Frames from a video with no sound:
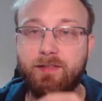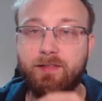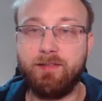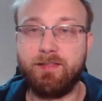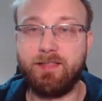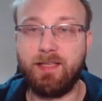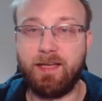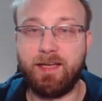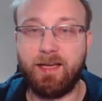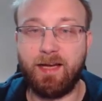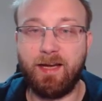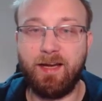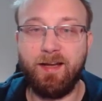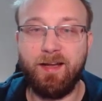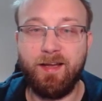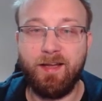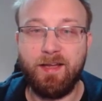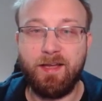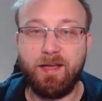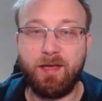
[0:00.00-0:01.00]
there's like
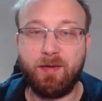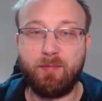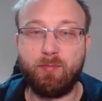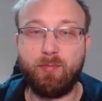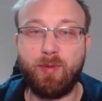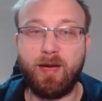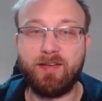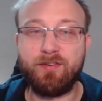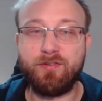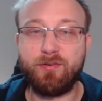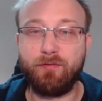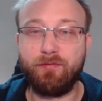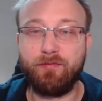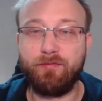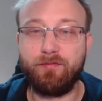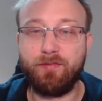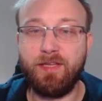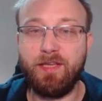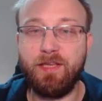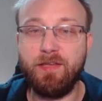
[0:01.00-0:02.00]
a bunch
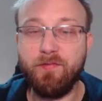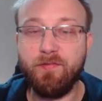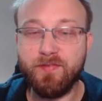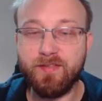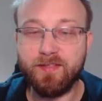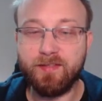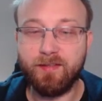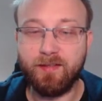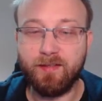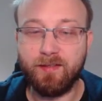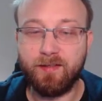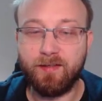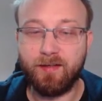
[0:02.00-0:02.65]
of ifs,